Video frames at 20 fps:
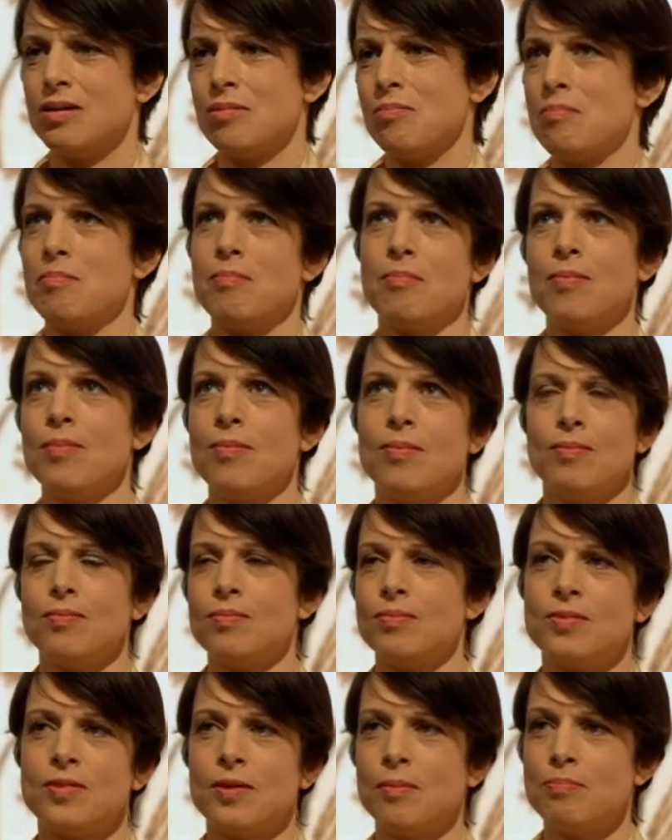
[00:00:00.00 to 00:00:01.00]

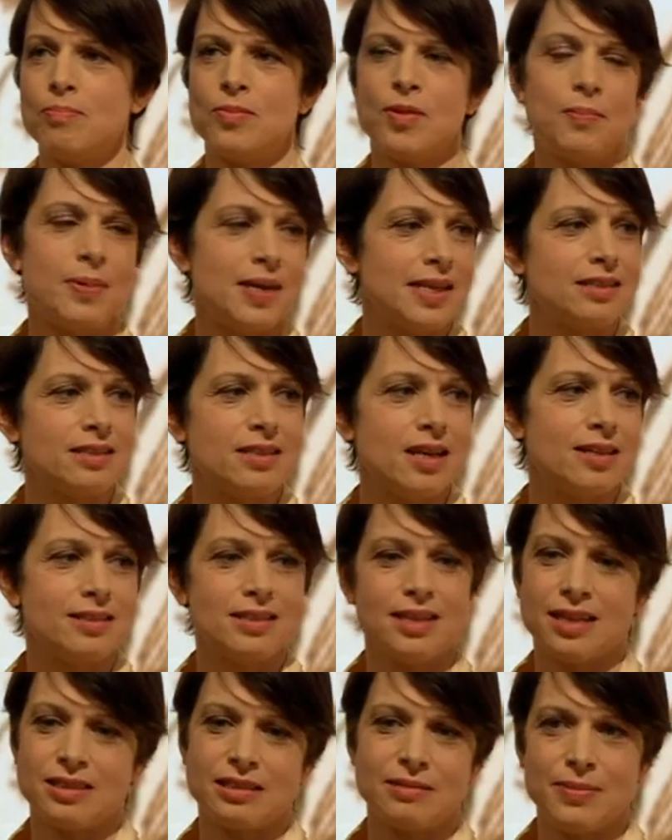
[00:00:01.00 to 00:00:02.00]
the beast
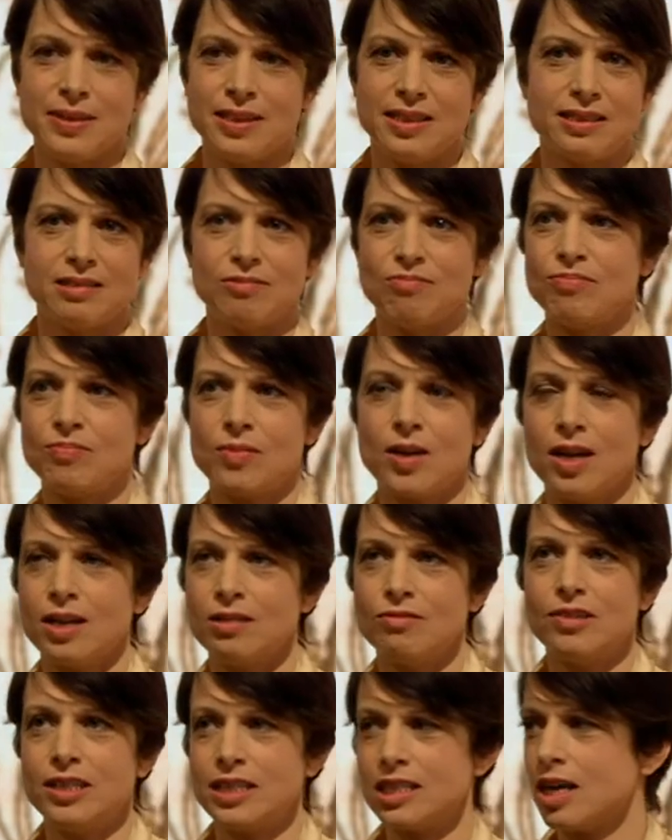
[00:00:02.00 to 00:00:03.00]
turns out to be this kind
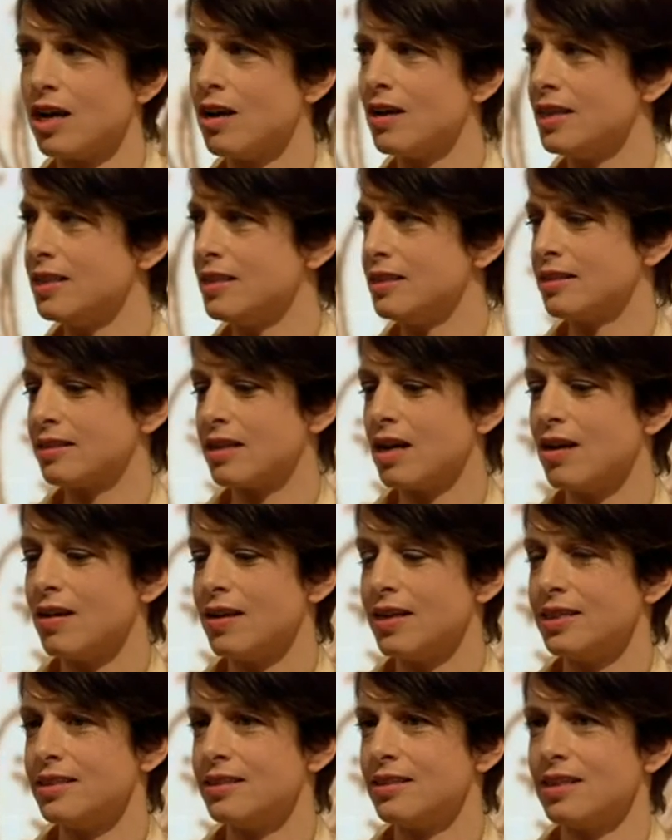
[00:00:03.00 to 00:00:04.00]
of rich guy in
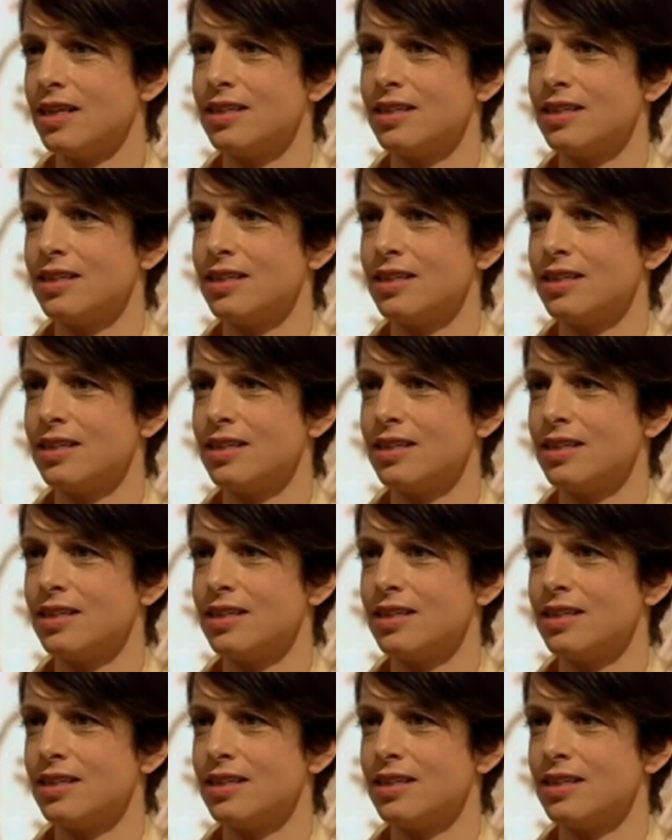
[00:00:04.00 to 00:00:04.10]
disguise.